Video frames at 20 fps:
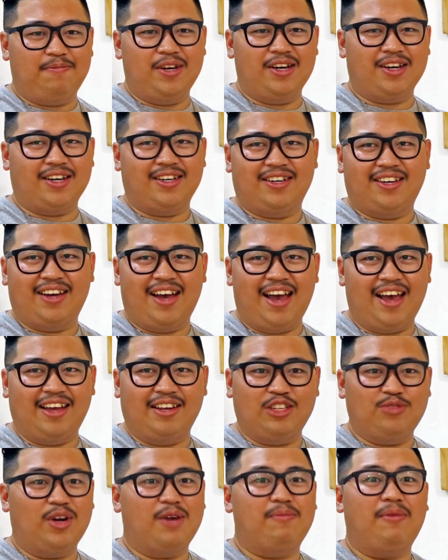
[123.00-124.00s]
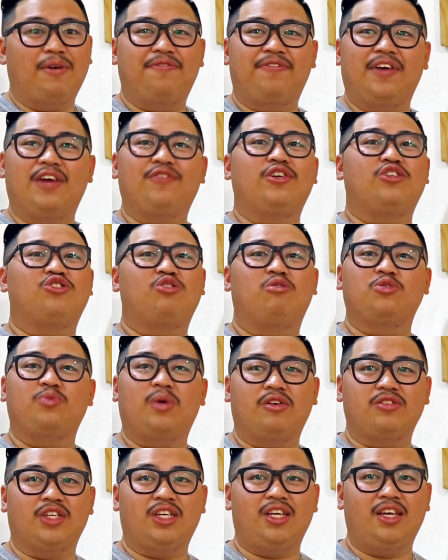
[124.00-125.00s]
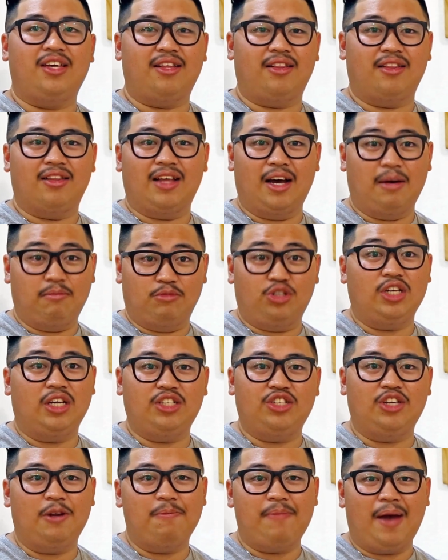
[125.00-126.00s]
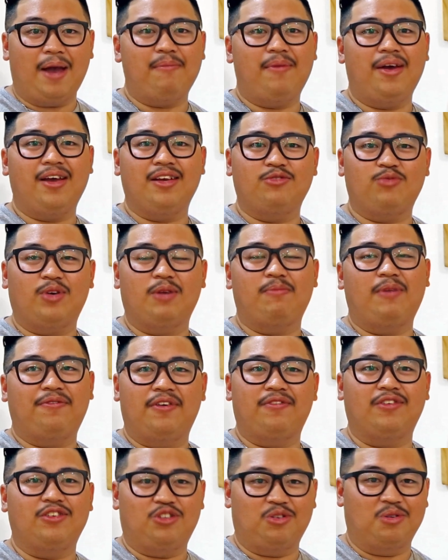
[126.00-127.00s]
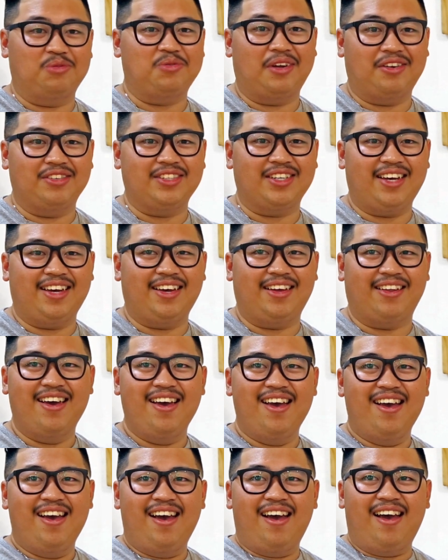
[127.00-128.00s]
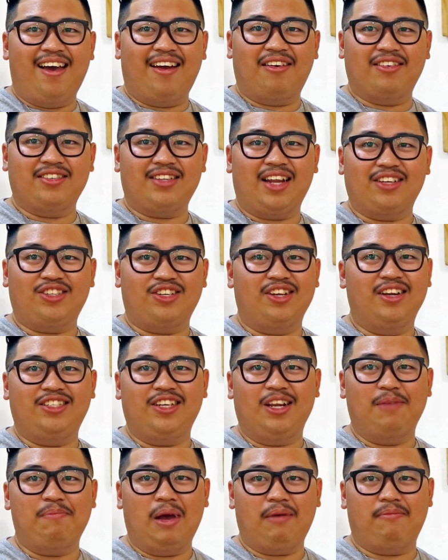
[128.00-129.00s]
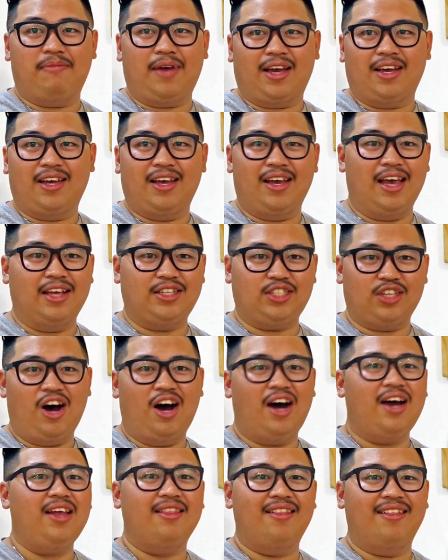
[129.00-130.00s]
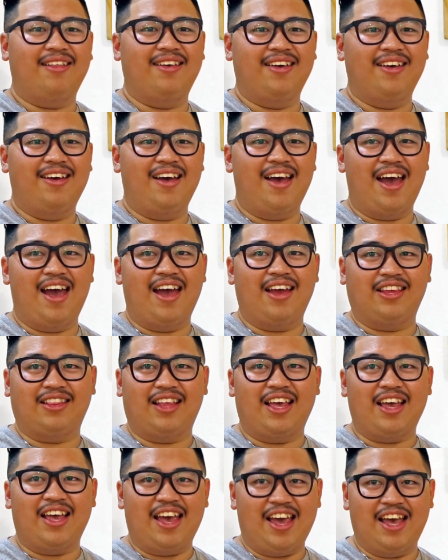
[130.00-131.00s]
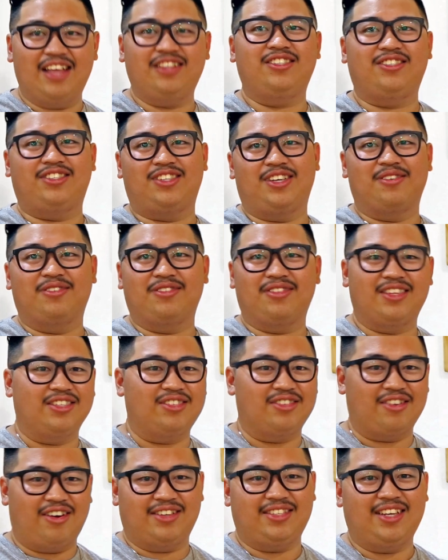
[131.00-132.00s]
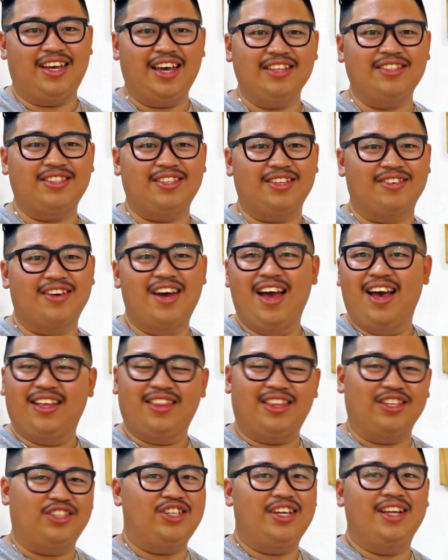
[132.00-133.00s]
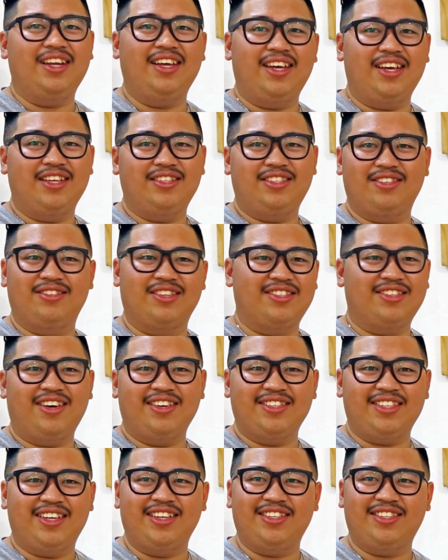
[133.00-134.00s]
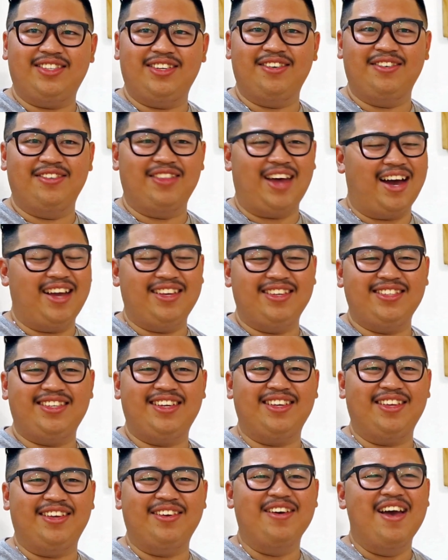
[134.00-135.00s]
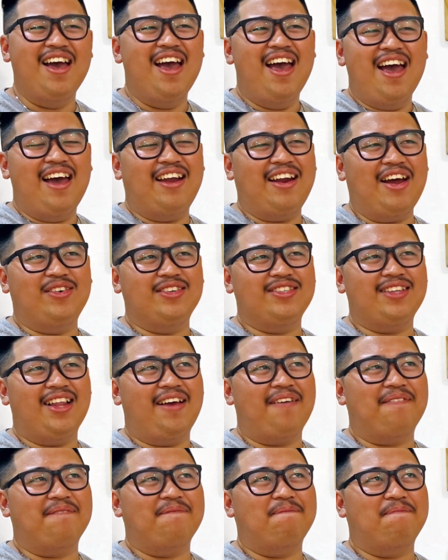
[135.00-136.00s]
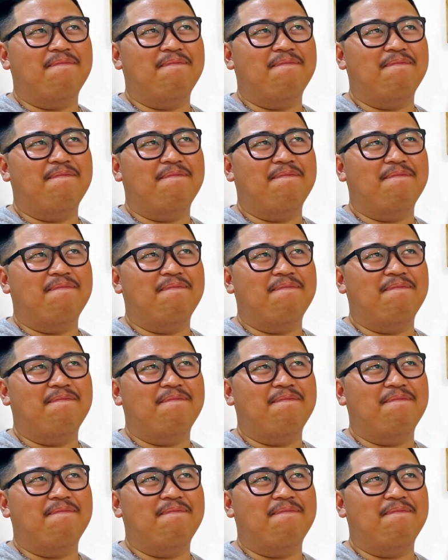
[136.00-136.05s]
burger, and it's one of my favorite shows when I was a kid. Chili bang bang is one of my favorite shows when I was a kid. And I was like, chili bang bang. It's hot and it hits you. The sauce hits you. The chili hits you, the sauce hits you, the onions hit you. And I was like,